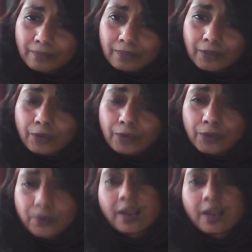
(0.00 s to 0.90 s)
you know,
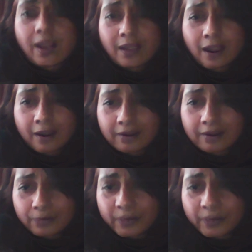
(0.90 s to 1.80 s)
you and I are,
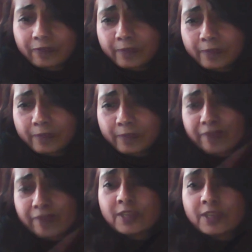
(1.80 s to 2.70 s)
we, we
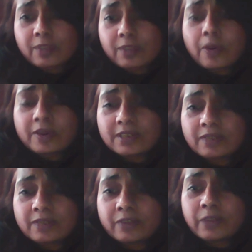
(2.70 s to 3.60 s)
focus on the
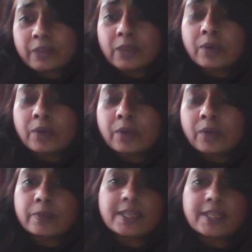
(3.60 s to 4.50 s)
positive and we look around and
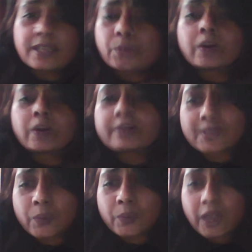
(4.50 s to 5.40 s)
we say the world is
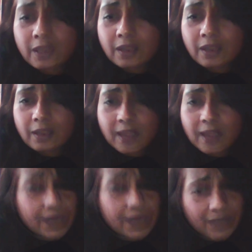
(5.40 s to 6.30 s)
awakening.
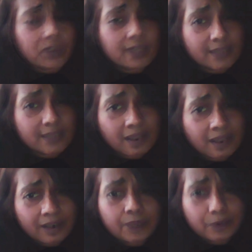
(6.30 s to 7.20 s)
But actually, there's a
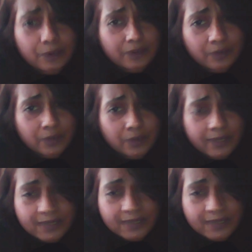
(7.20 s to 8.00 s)
large portion of the world that is